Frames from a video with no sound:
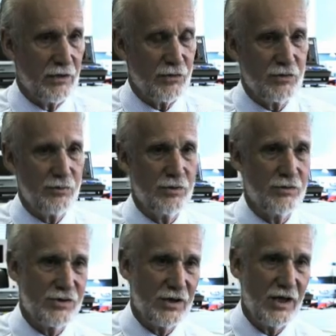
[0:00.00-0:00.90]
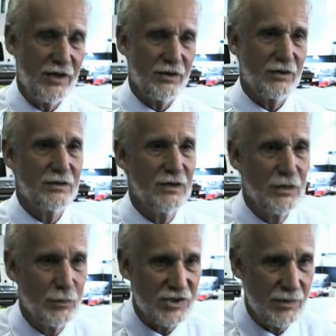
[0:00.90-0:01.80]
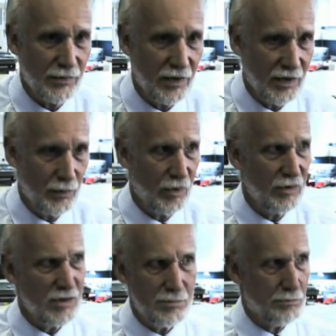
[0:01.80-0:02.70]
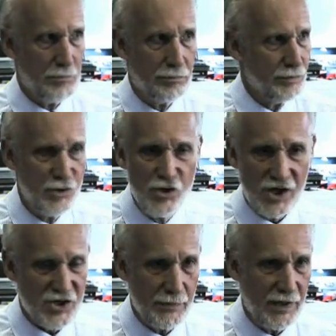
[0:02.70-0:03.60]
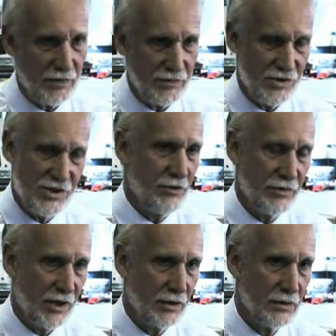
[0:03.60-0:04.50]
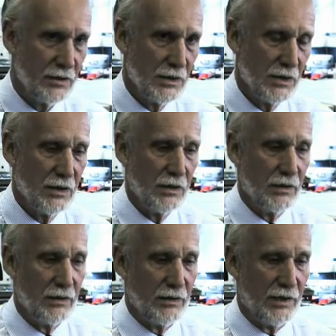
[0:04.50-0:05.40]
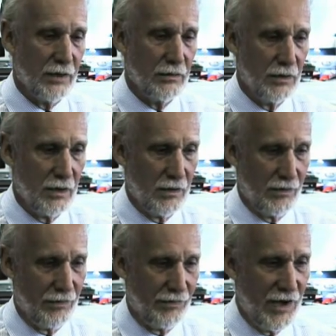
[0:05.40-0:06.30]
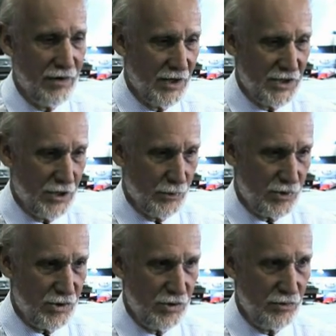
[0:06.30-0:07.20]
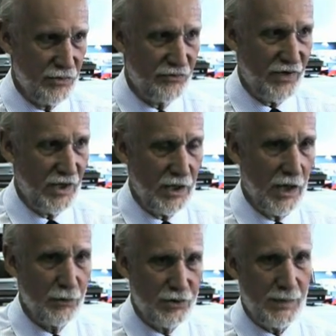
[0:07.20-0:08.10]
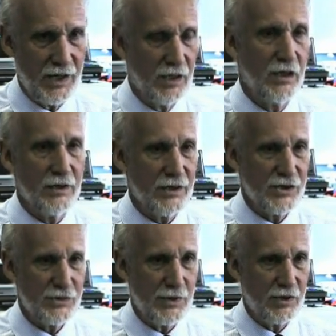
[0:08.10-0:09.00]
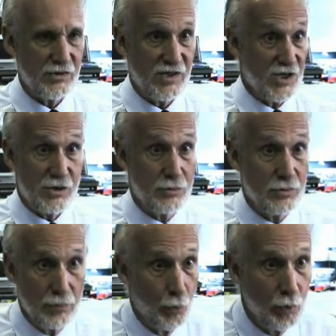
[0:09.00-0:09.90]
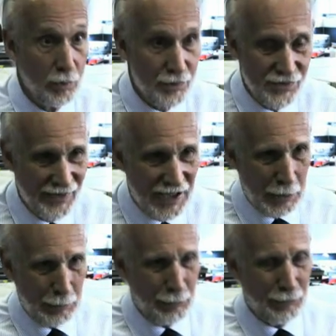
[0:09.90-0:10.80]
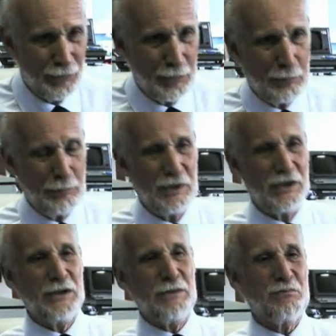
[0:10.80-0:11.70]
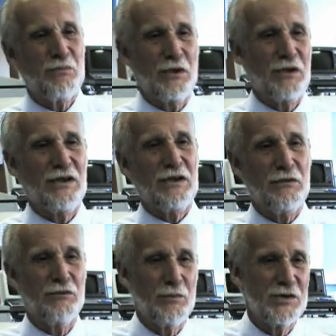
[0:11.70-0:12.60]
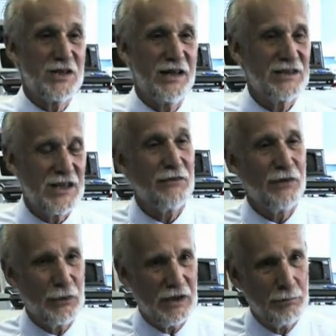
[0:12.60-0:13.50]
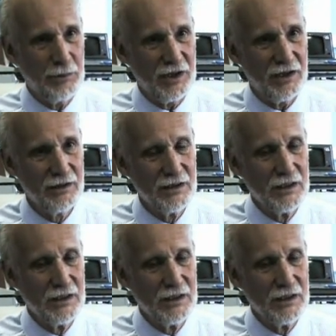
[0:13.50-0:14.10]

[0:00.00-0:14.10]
those computers together was something they were only just about considering. Now, their idea was to use fairly low speed lines, because that's all that was available from the telephone company.